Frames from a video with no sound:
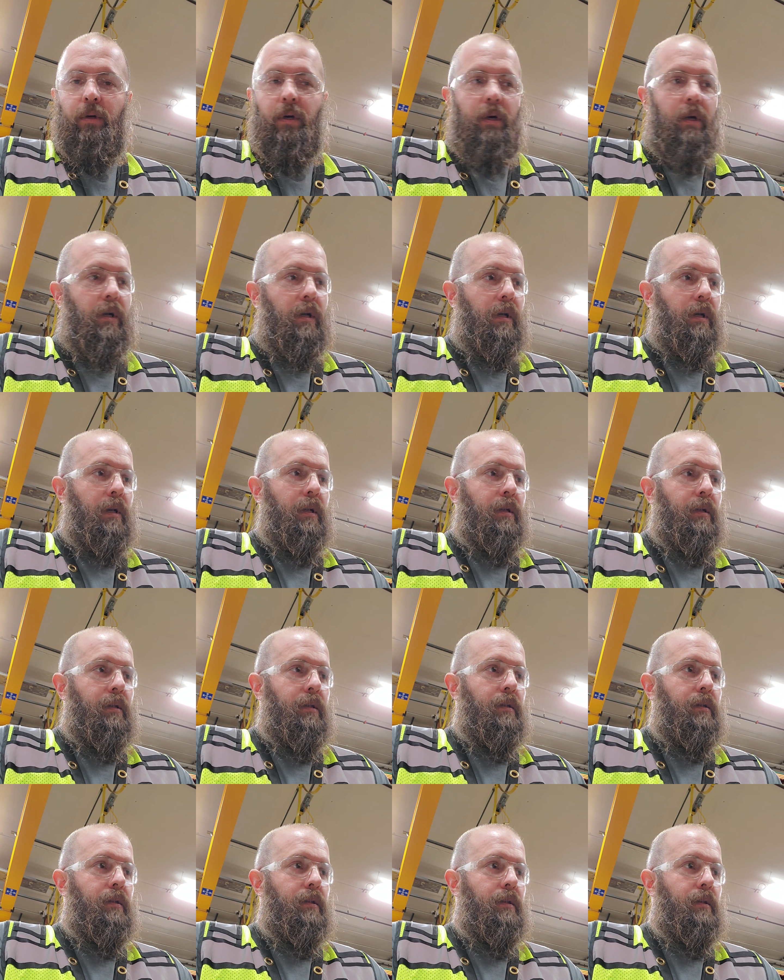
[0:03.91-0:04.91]

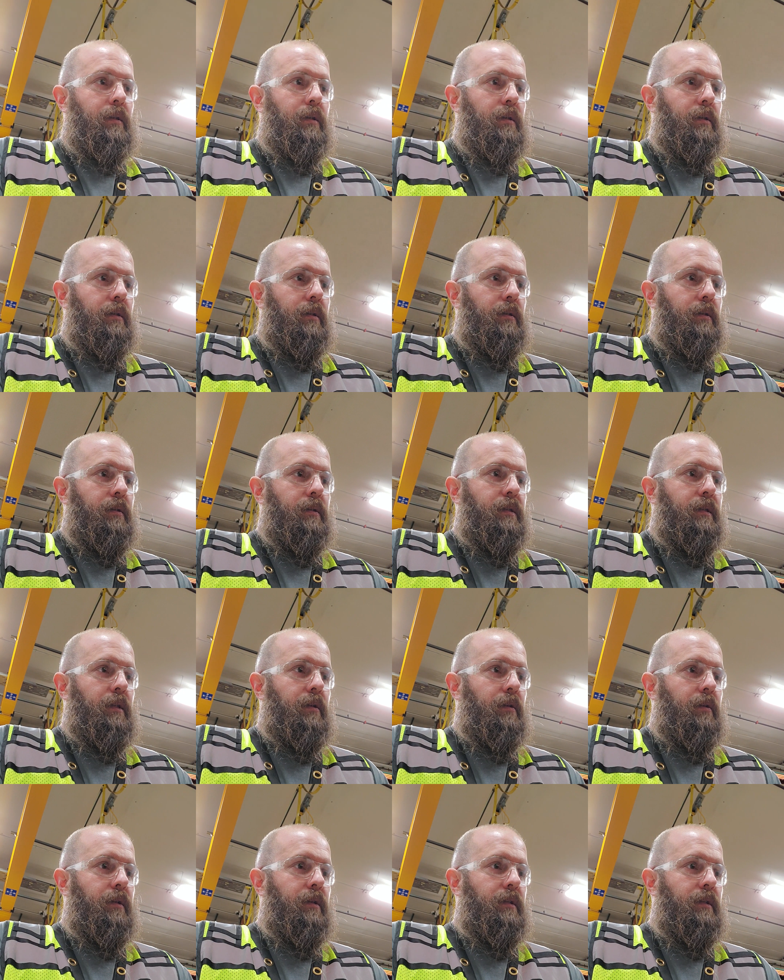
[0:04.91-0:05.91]
on the
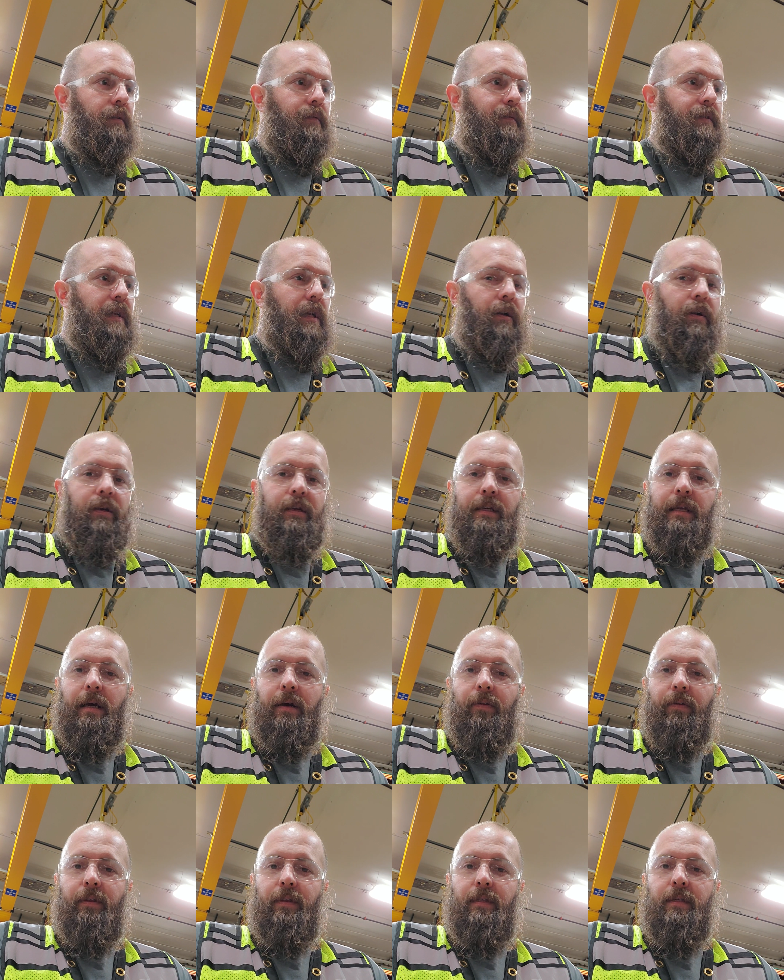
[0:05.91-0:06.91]
series of tearing
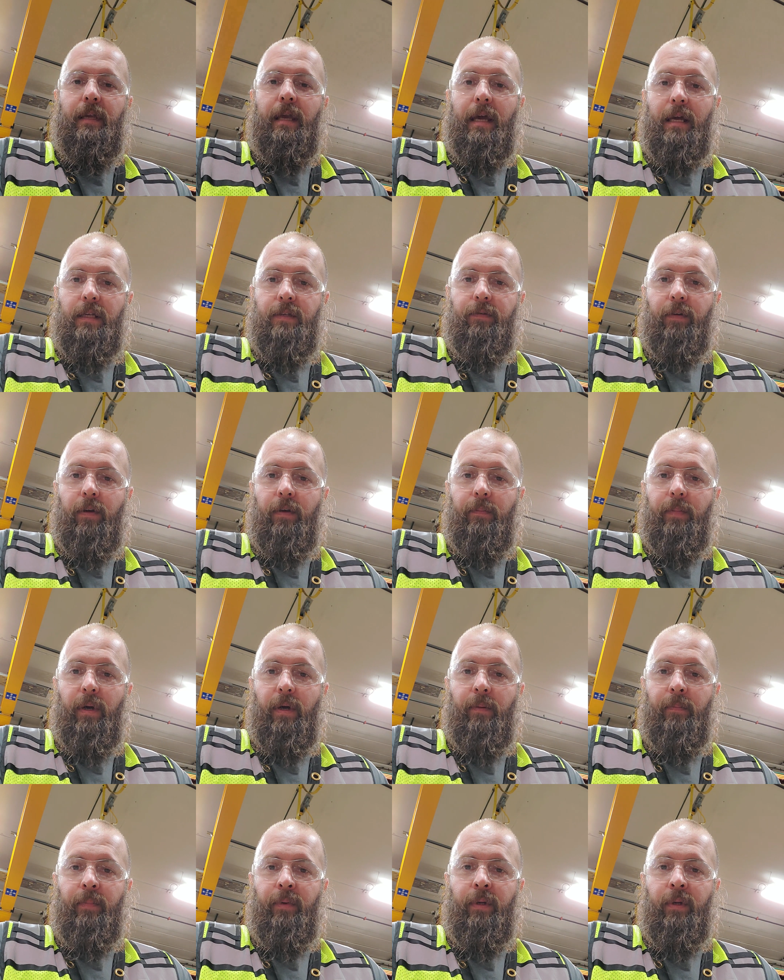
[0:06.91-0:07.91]
down this asphalt
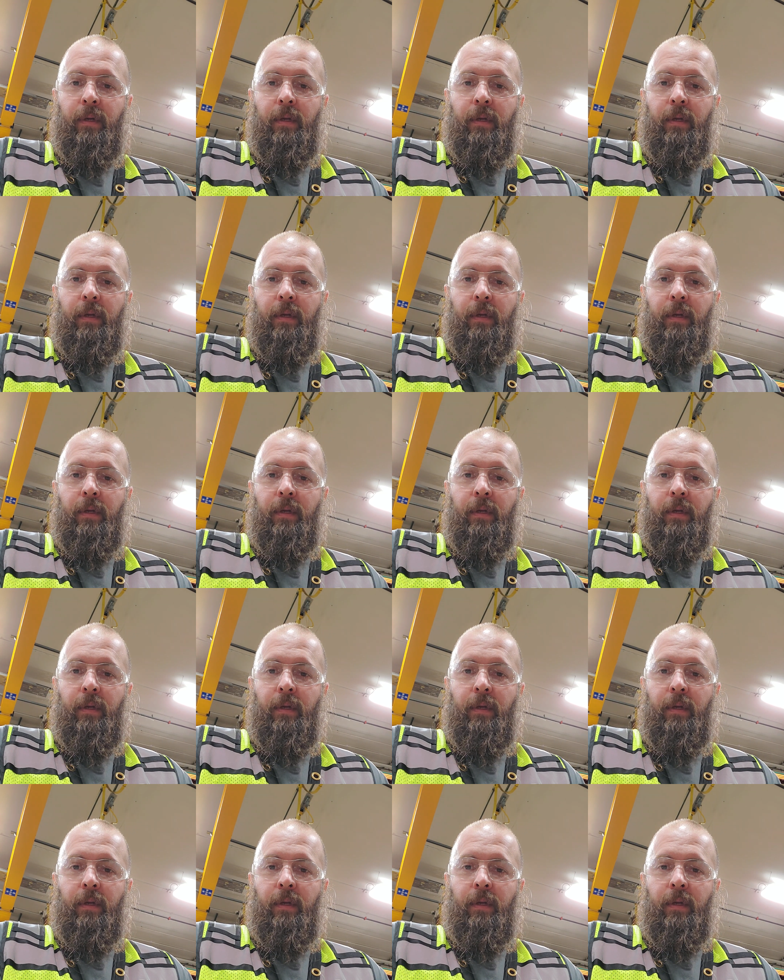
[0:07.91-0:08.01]
pump.